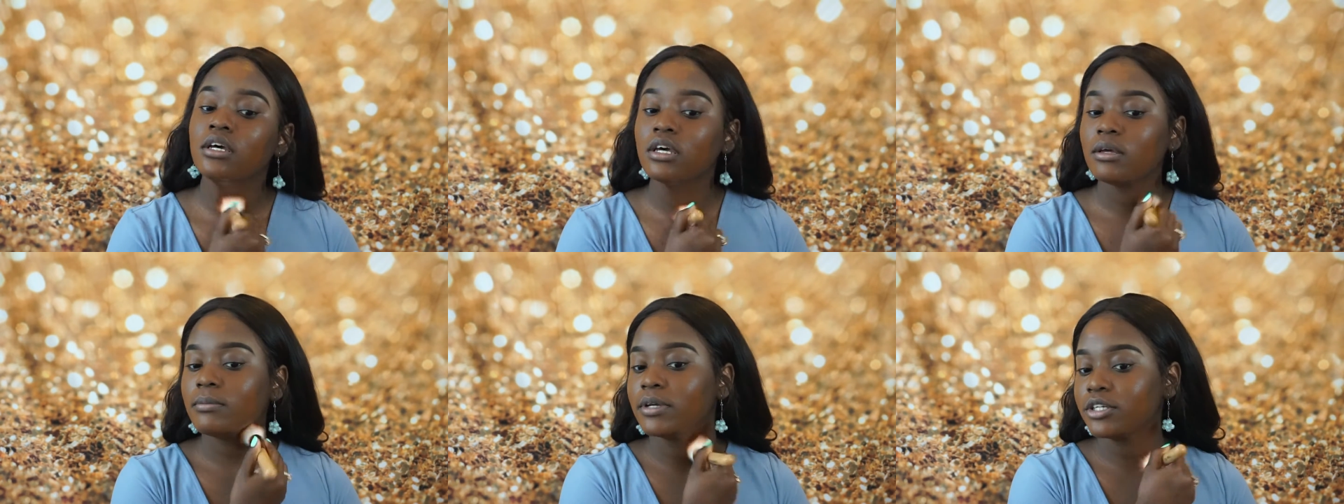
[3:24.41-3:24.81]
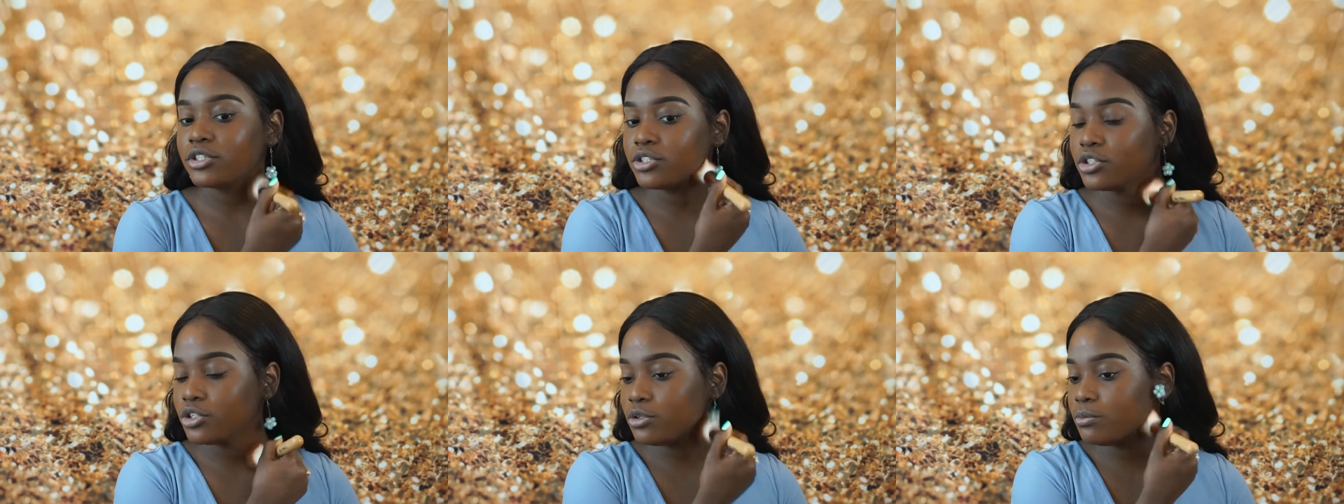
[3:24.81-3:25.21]
And make
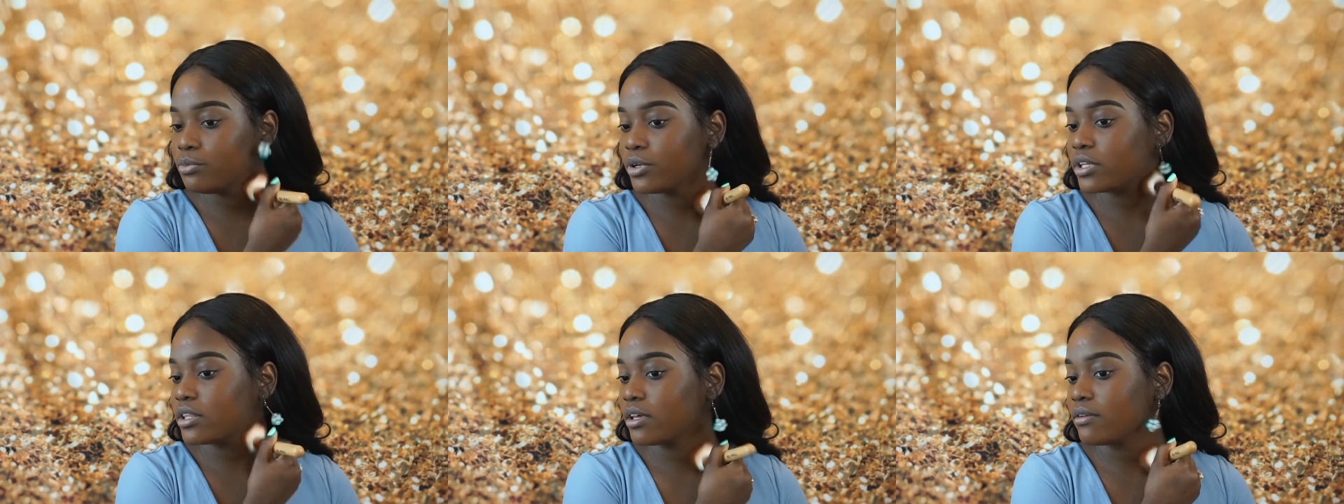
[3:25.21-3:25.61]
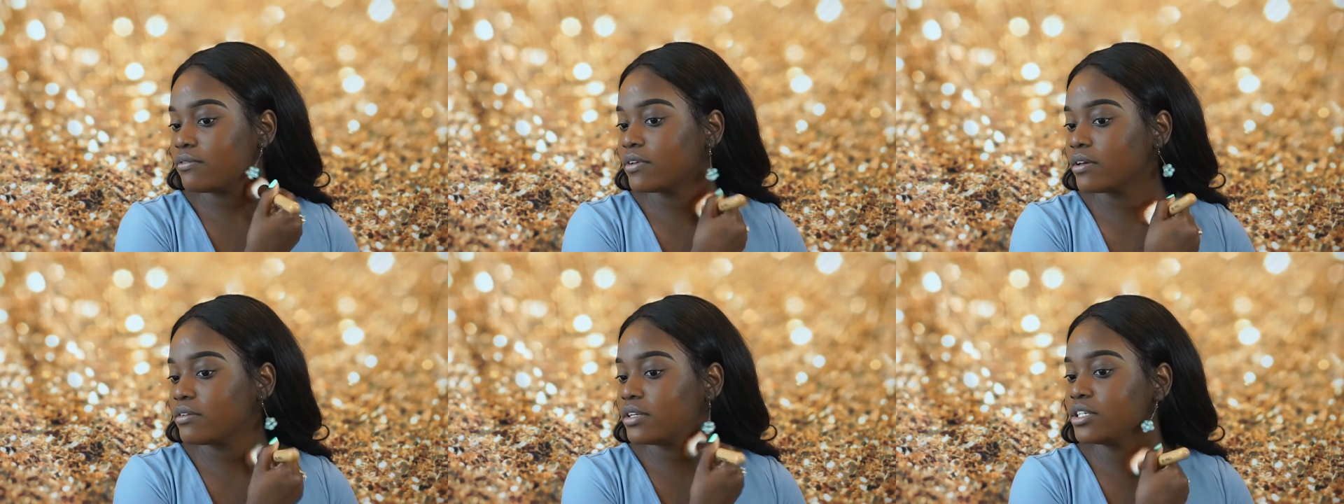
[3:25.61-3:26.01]
sure you bring that
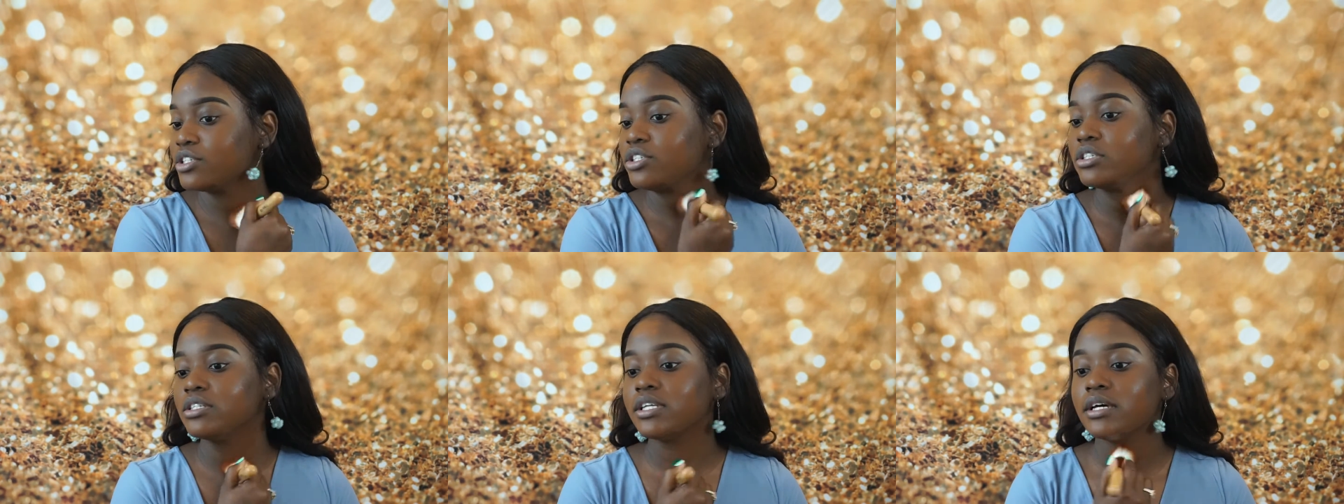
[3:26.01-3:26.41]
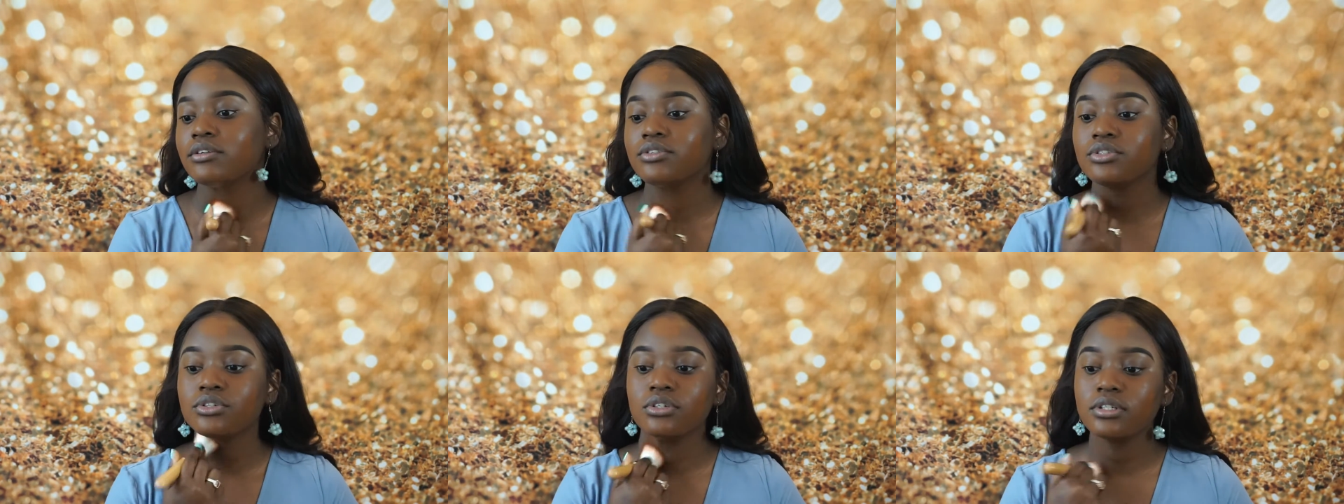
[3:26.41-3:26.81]
foundation down
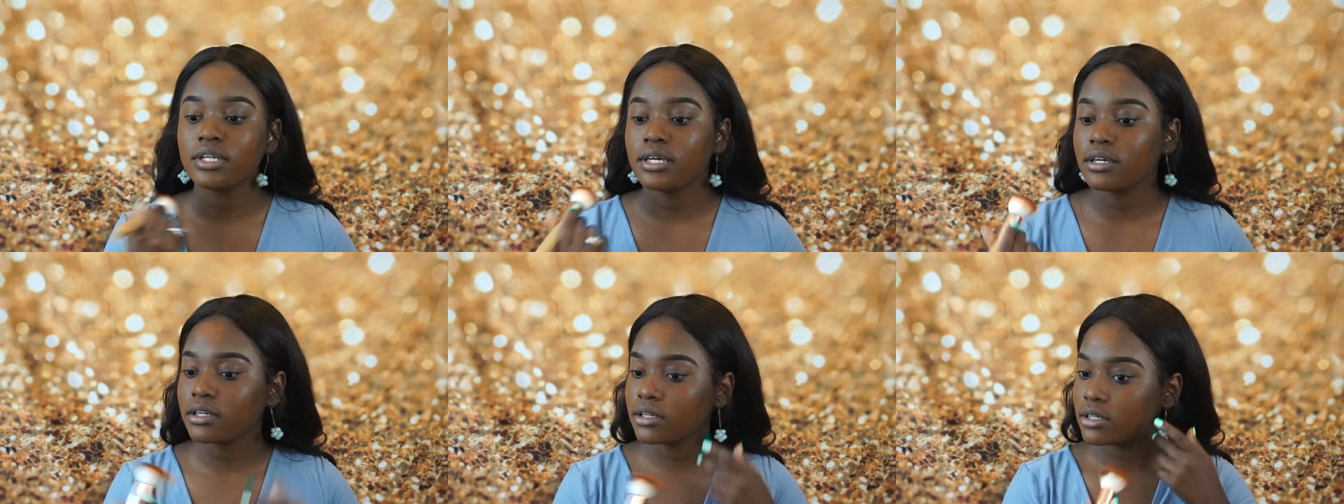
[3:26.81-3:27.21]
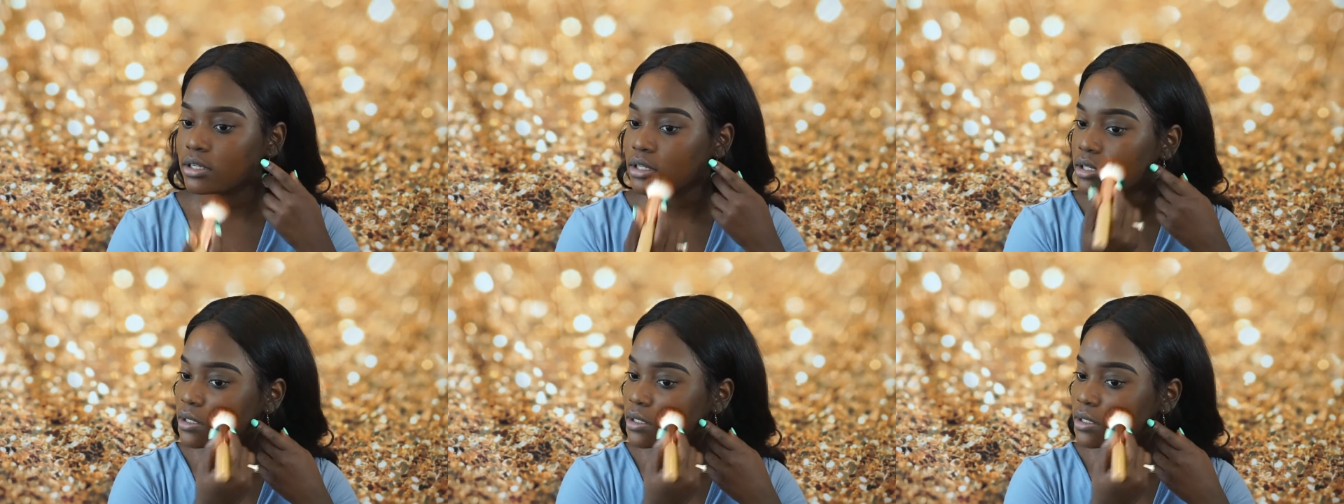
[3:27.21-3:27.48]
to your neck.